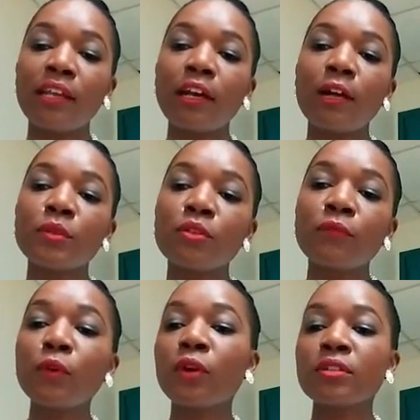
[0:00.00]
It helps you
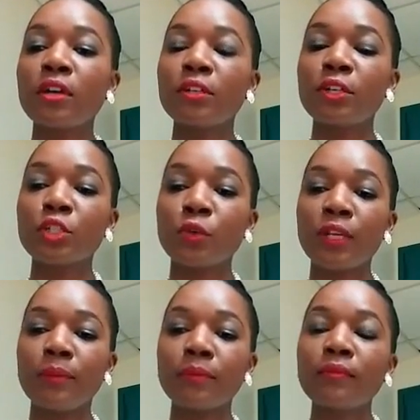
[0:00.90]
to focus on your
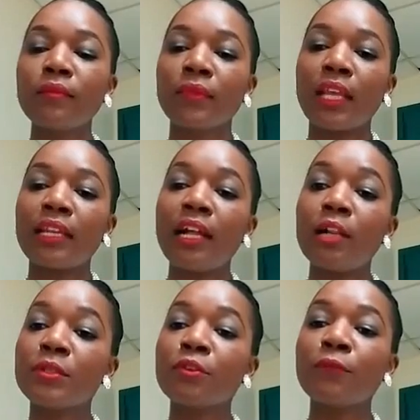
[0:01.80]
dream, and it
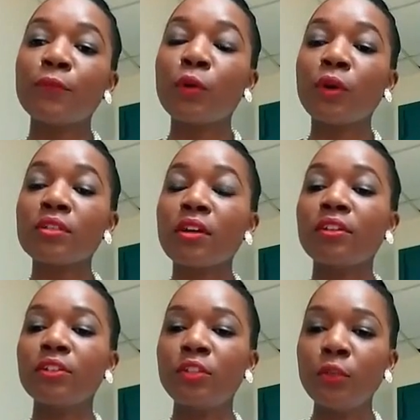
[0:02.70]
helps you to focus
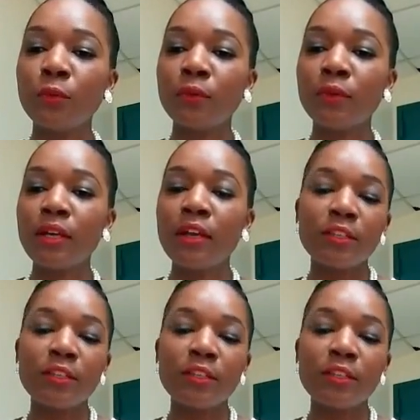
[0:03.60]
on you.